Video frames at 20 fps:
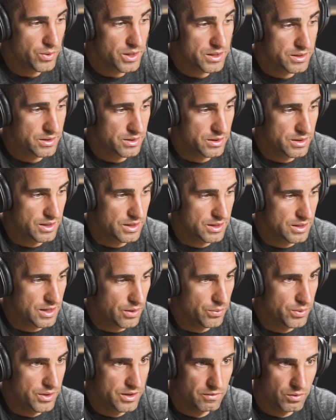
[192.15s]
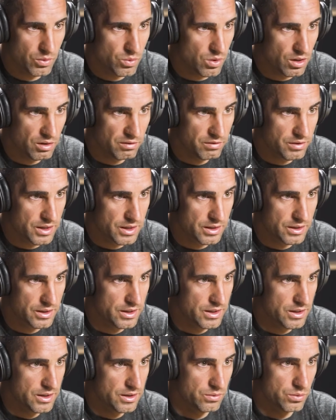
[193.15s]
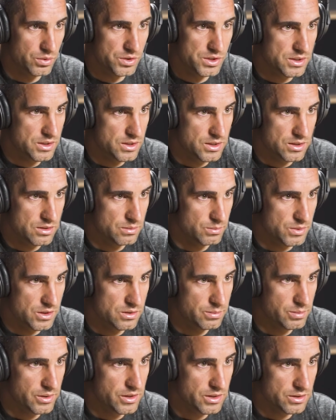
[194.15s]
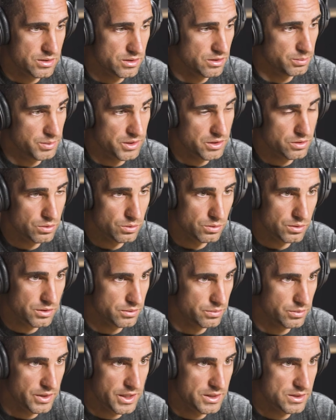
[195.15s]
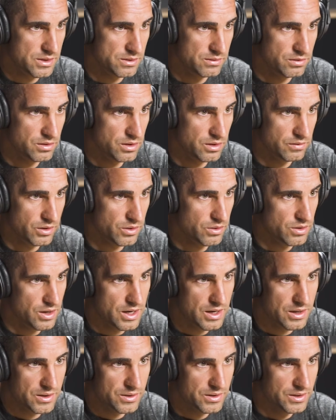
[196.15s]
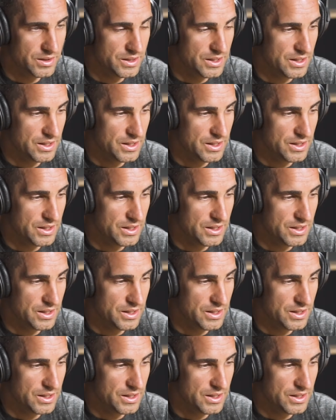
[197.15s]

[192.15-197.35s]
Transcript: we went there thinking I wouldn't even qualify. We'll just get some experience. It'll be cool to race in front of a crowd.